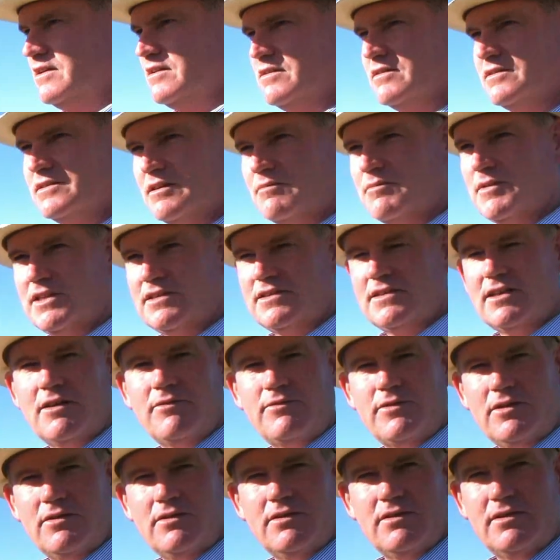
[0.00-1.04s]
you know, some of the
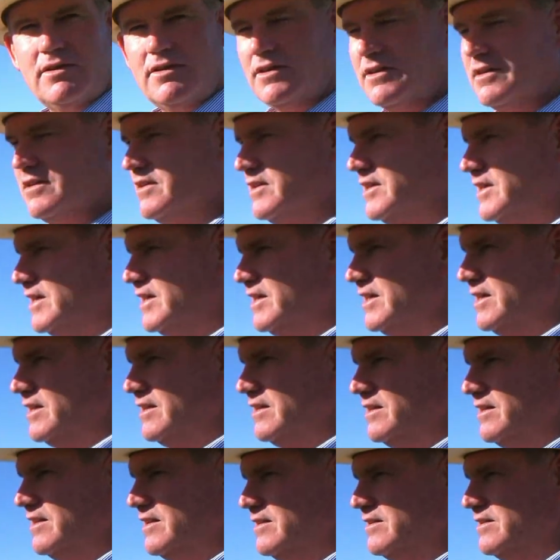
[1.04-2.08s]
stuff you uh,
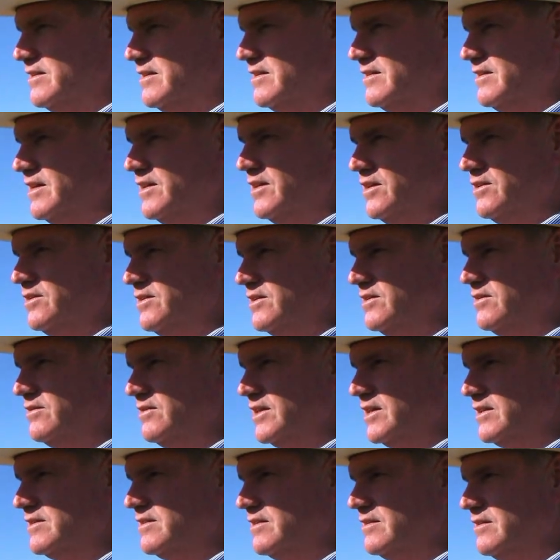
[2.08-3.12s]
that you, that you
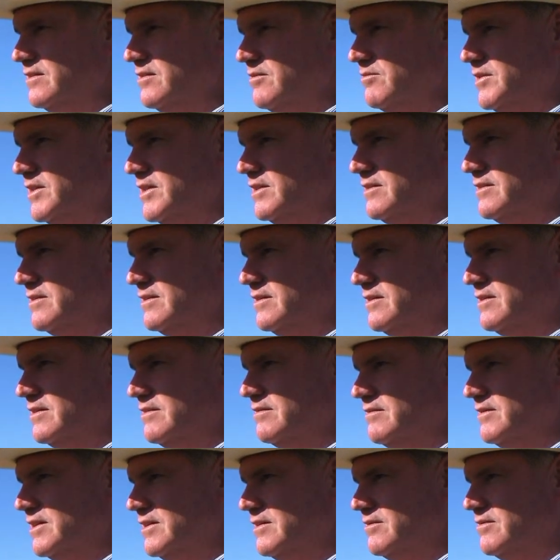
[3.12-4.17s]
do gets a little bit,
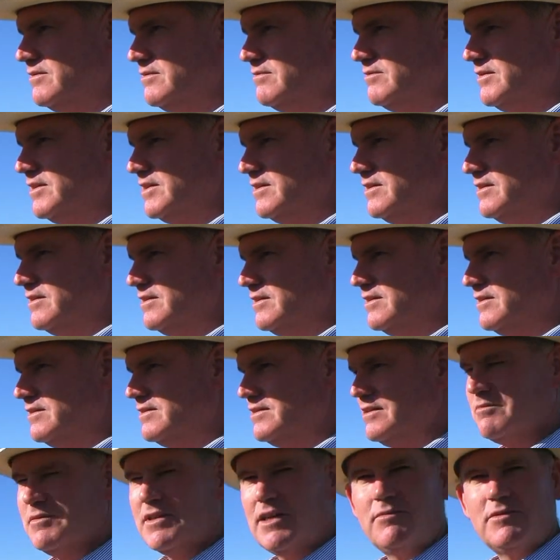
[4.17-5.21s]
uh, you know.
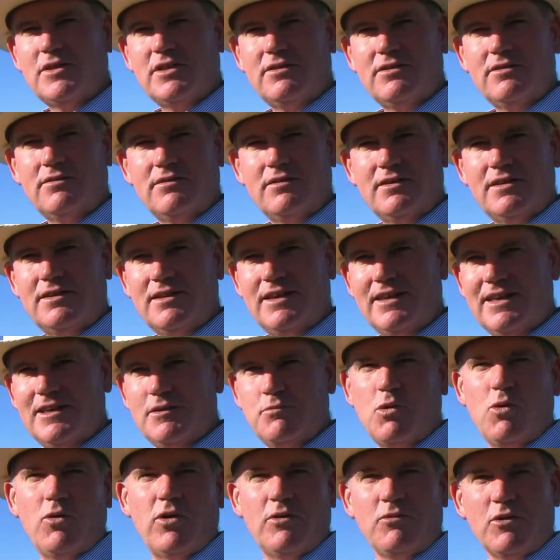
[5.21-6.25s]
Sometimes you do. It, it
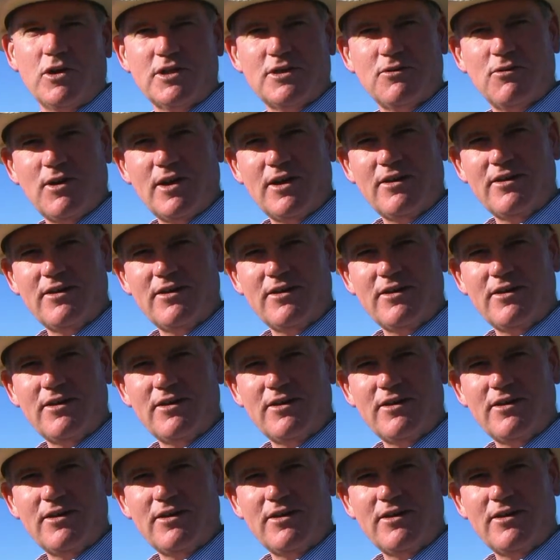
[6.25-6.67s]
gets boring once in a